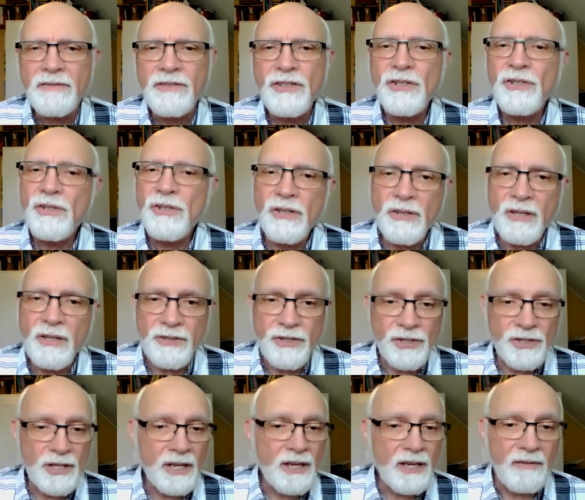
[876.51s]
Just
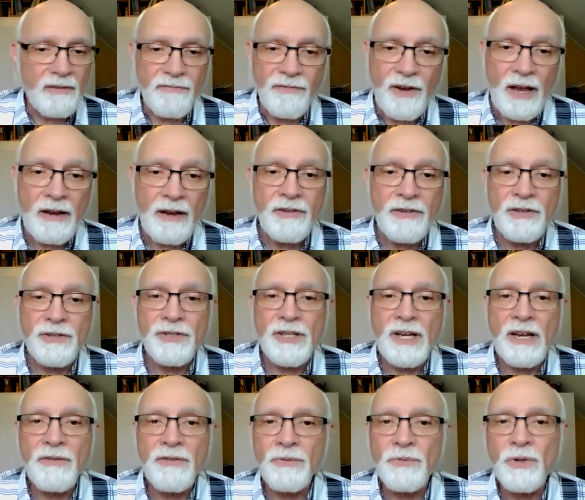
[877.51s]
thinking 5 years
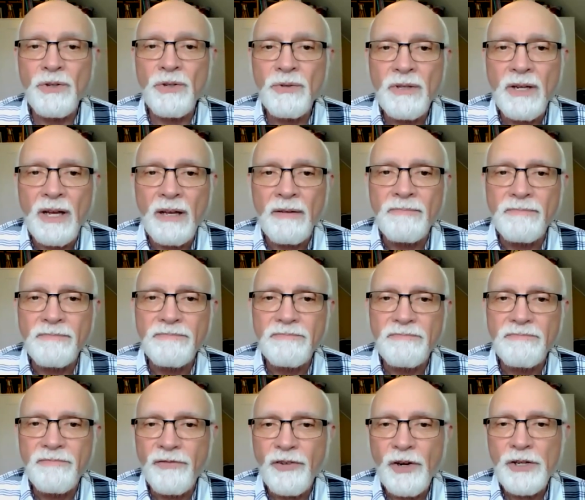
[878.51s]
down the road, I'm
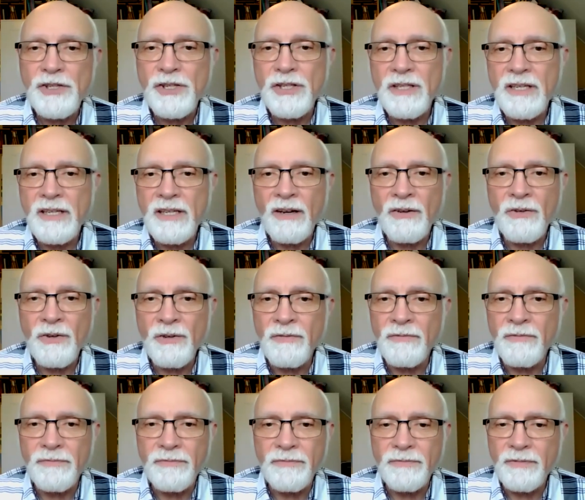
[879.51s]
freshly out
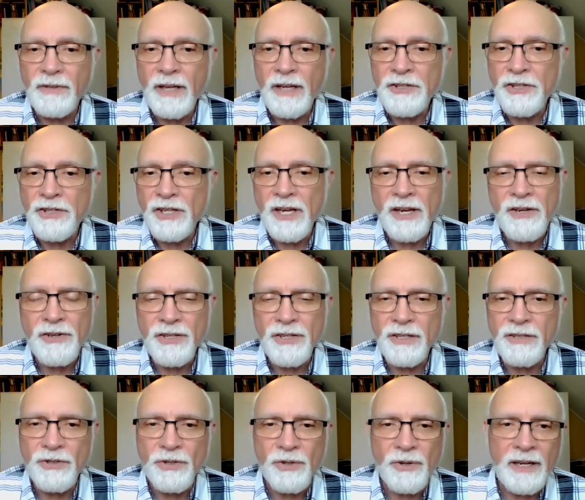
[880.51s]
of
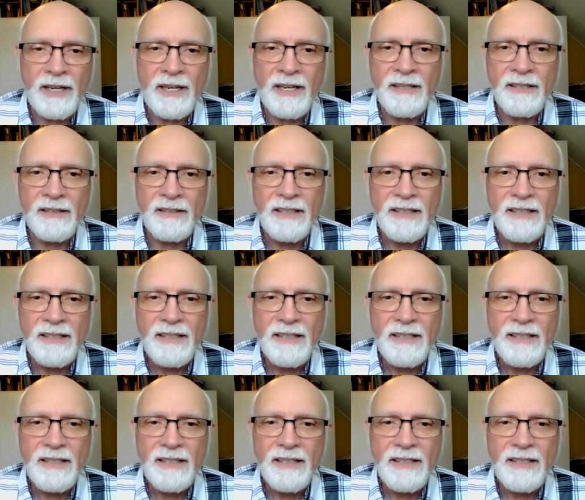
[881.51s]
education and training.